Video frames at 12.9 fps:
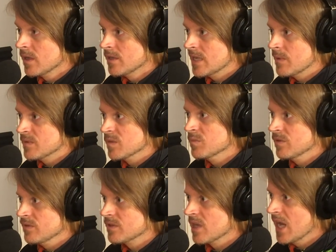Dad was the
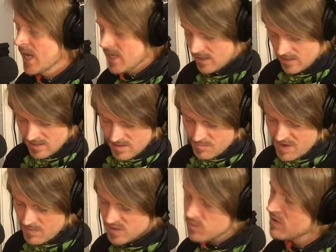blues guy. Mom
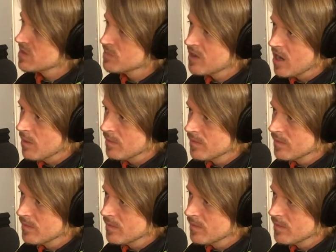was more into pop,